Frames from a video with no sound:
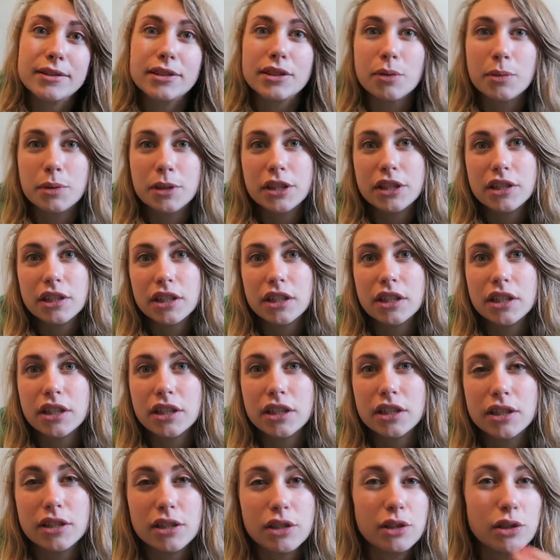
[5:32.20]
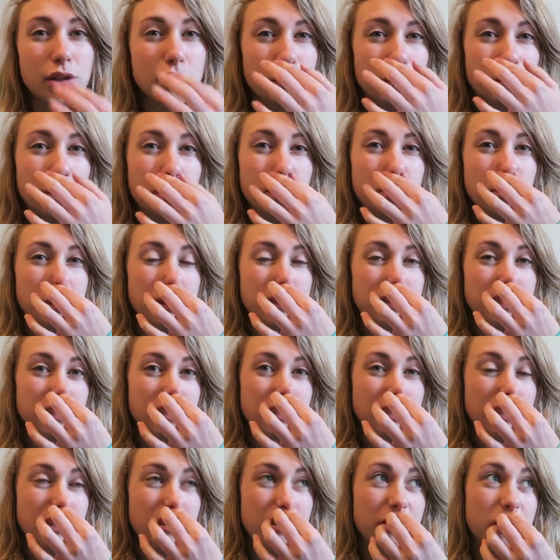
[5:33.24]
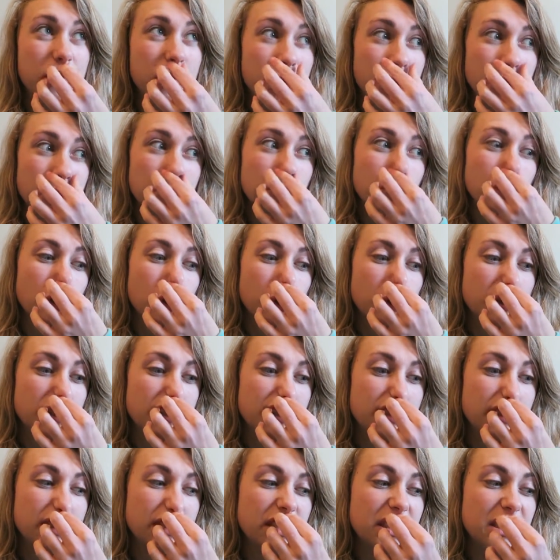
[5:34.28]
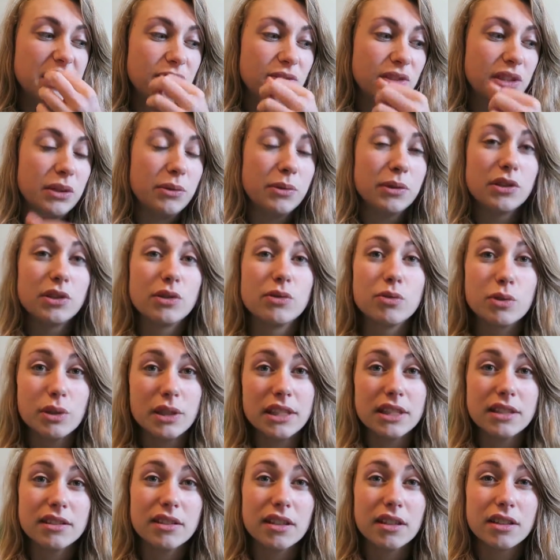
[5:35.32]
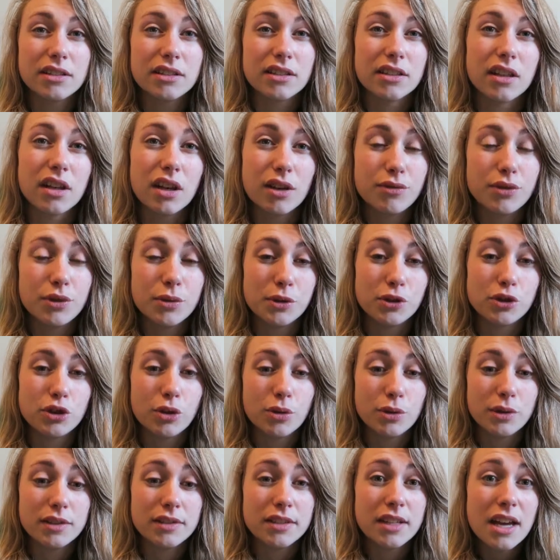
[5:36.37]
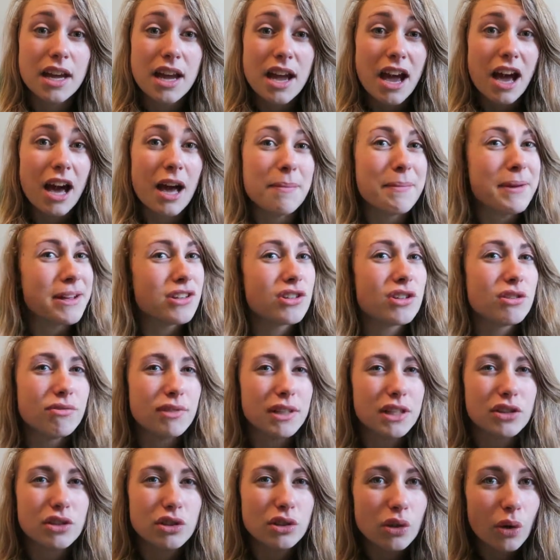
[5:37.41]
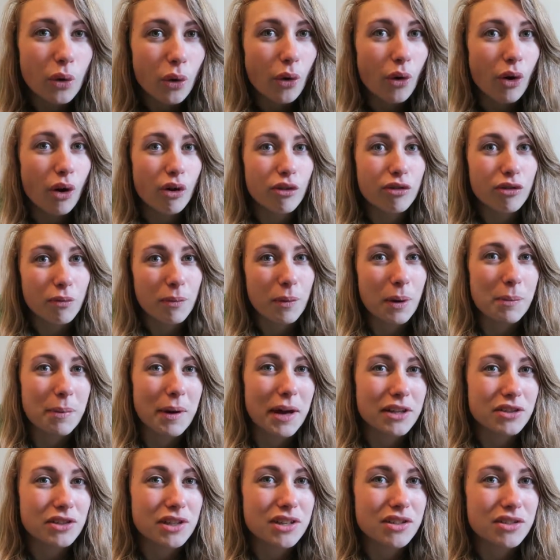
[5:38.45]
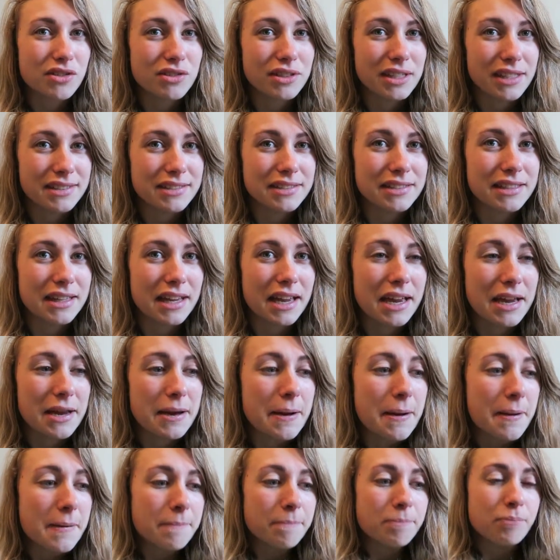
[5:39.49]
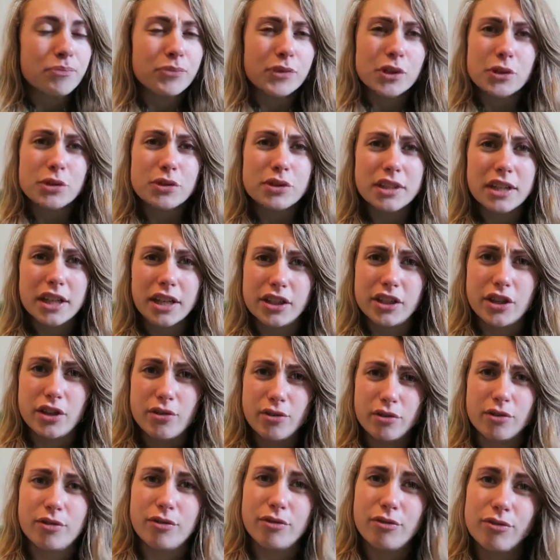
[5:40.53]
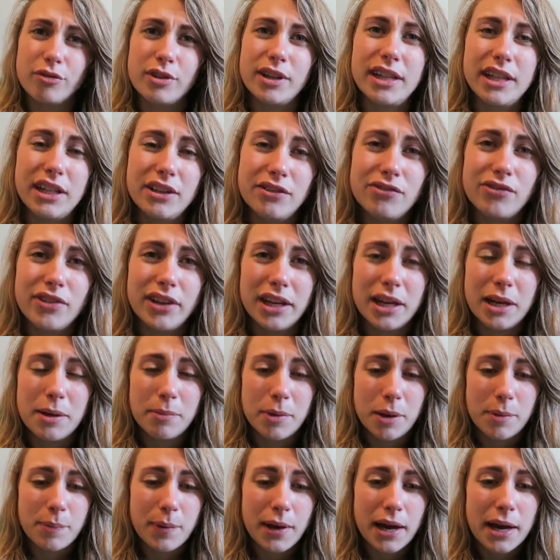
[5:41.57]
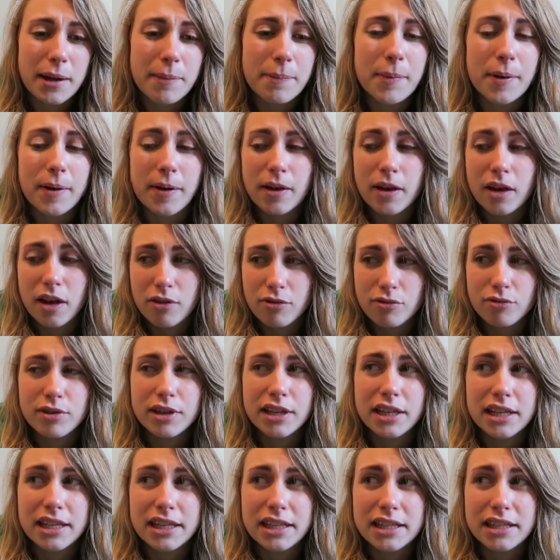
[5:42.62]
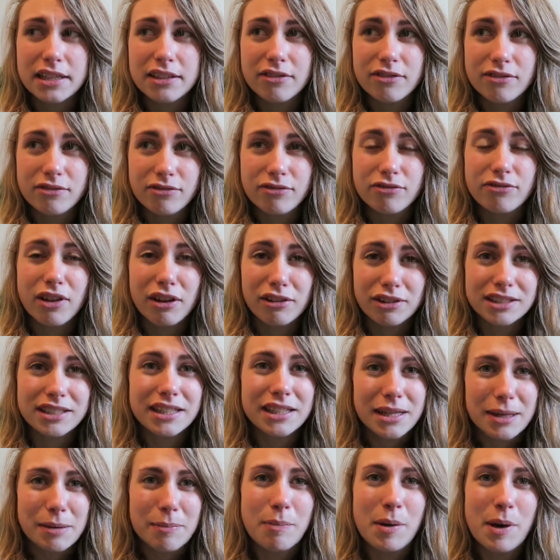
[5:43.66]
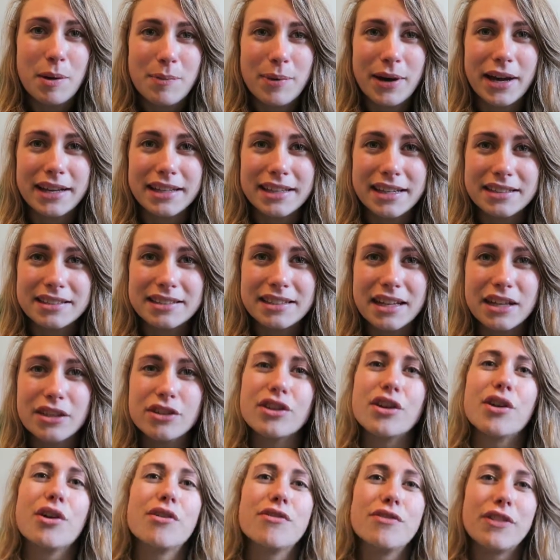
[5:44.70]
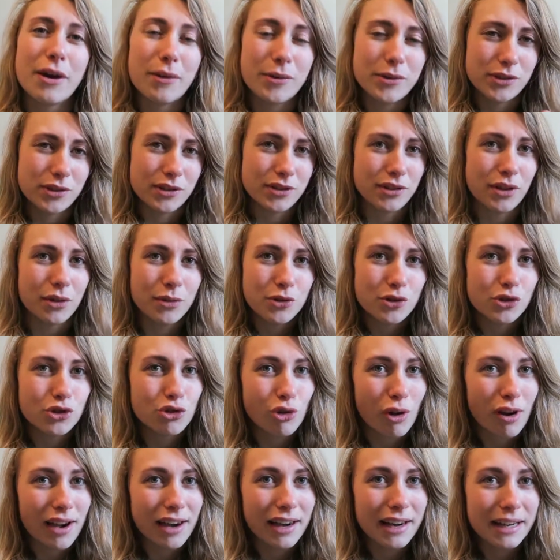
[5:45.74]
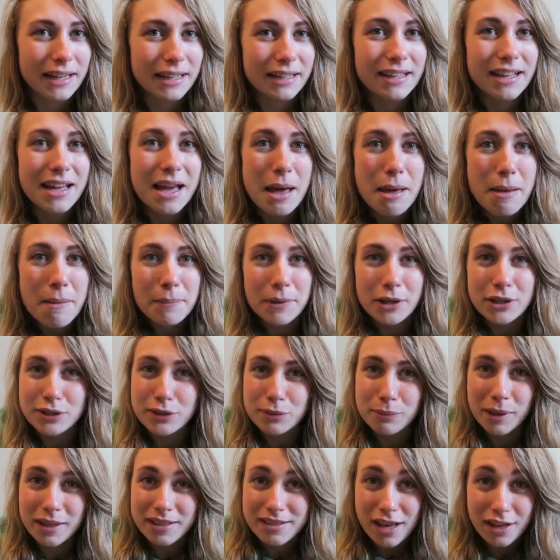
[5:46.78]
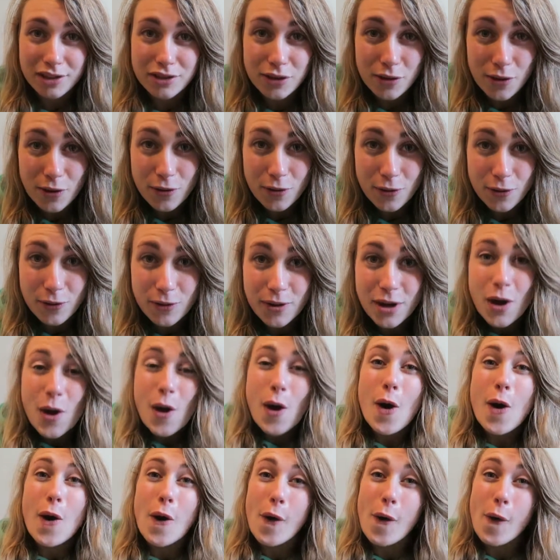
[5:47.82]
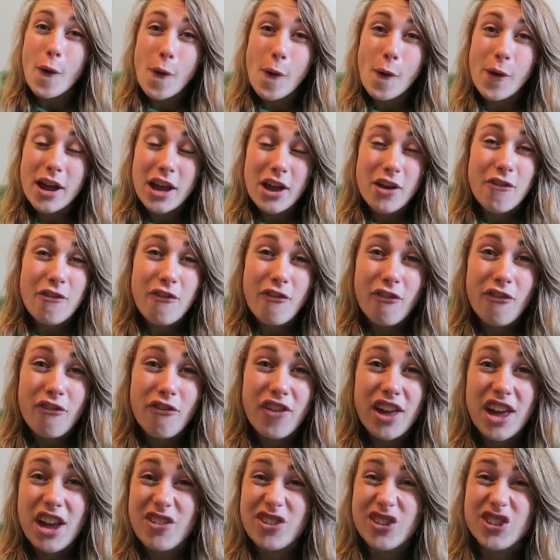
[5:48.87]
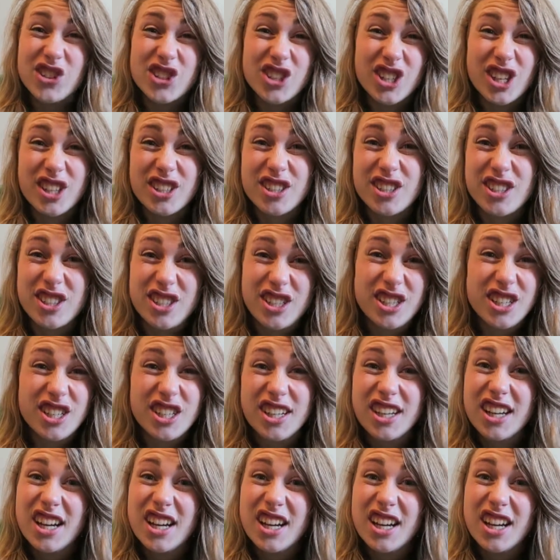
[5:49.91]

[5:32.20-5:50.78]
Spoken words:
we're gonna do some shoulders this evening, which is really exciting. I love doing shoulders. I'm actually really sore from my back session yesterday. Usually I don't really feel it in my back, but I really felt it in my back yesterday. I don't know if that was because I was struggling because of my tattoo, or if it was just,